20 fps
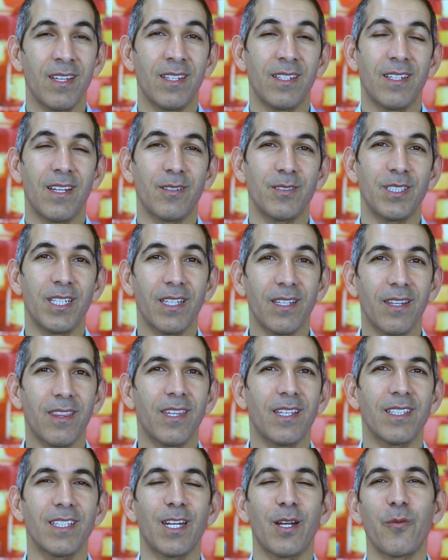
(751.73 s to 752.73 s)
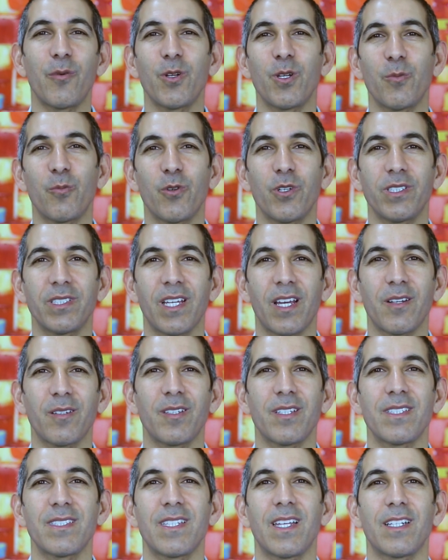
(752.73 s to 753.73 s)
Now, the other thing that I want to point out
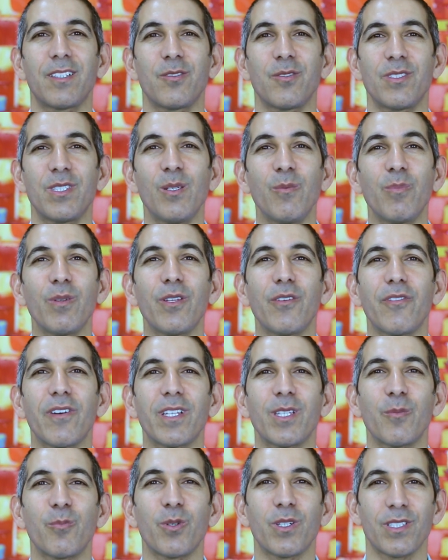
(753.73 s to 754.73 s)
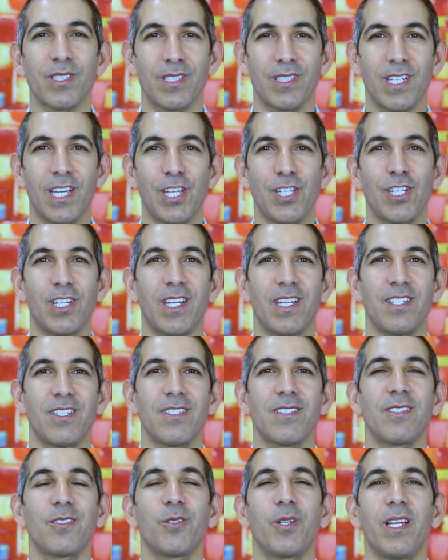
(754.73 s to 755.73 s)
is that to simplify the presentation, I
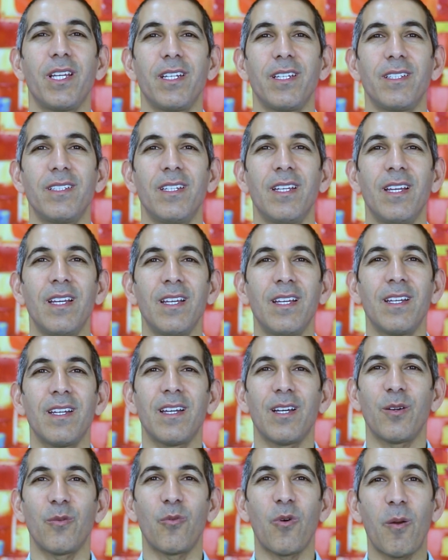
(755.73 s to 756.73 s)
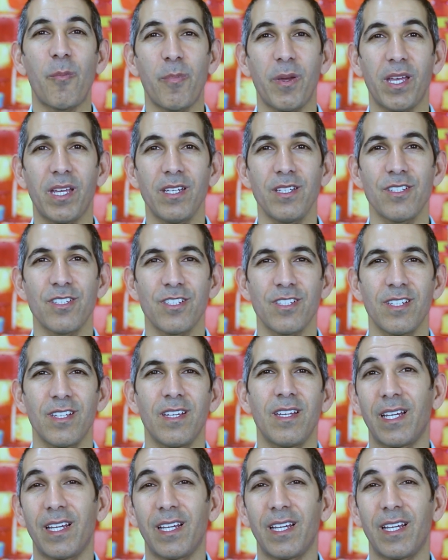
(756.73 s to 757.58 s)
just created a web page,